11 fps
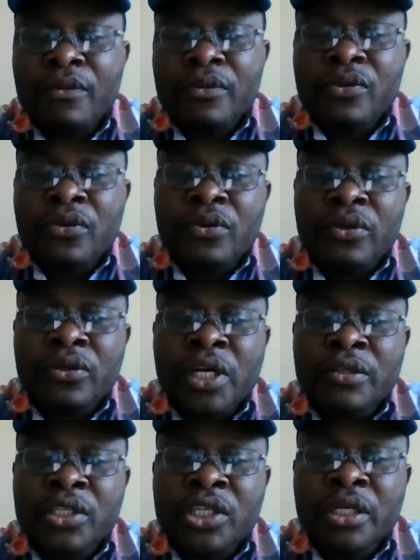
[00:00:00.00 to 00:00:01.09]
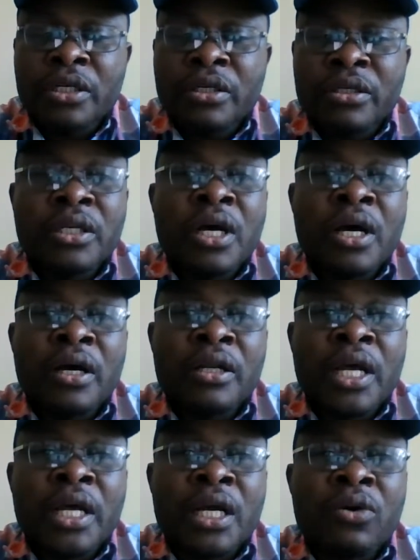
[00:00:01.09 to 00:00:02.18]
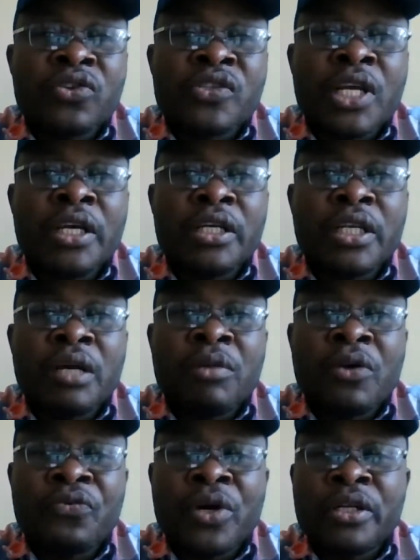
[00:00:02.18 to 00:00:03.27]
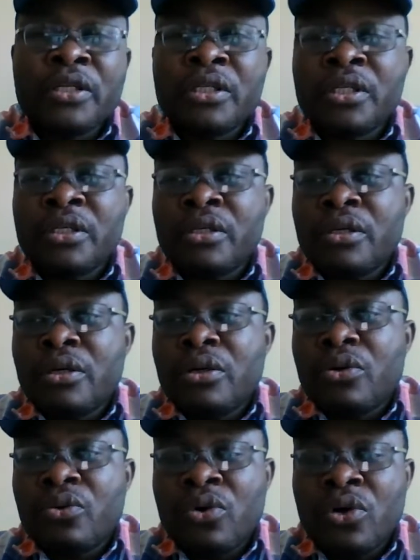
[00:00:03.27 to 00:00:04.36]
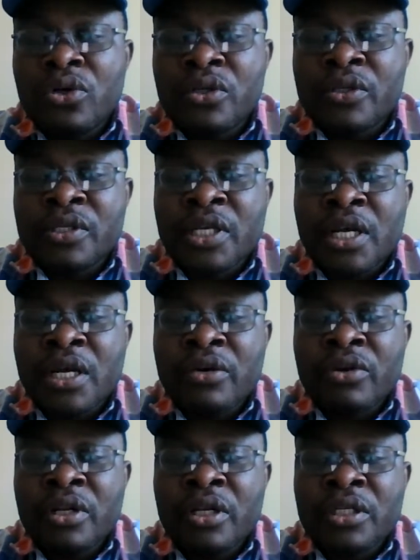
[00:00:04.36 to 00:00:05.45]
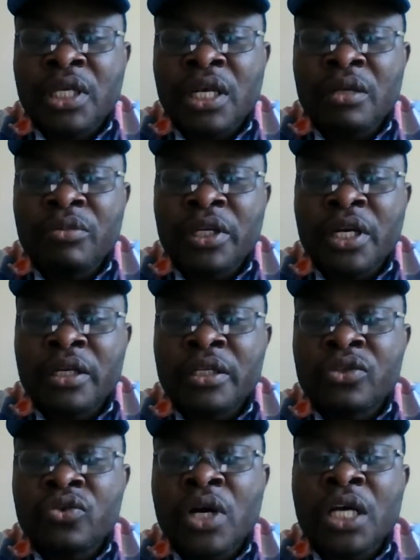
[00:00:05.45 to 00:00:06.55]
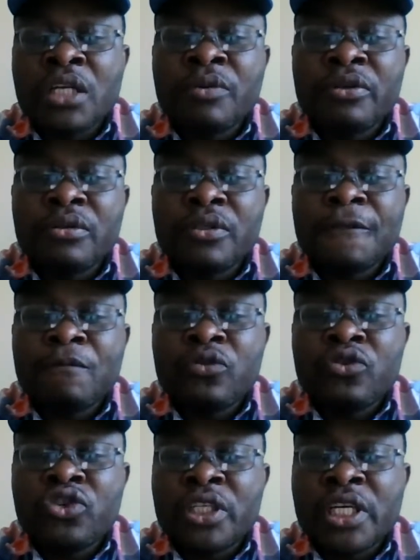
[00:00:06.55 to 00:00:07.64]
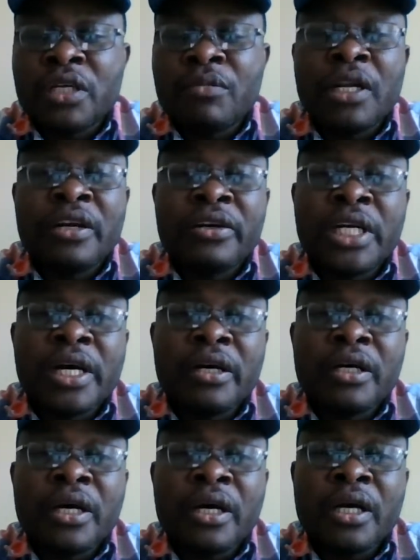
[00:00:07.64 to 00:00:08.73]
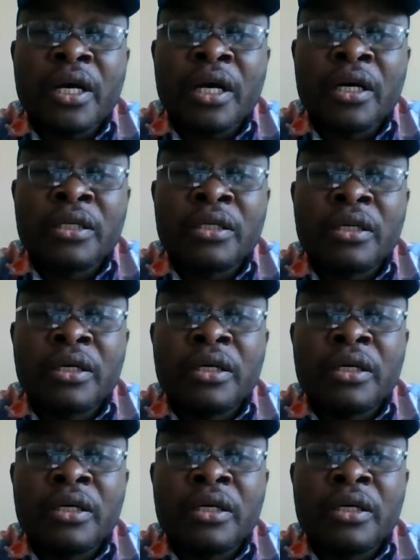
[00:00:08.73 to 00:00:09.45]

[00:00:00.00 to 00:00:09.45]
So you can see that, like I was saying, that my friend was really telling me that the 2 has been treated malaria and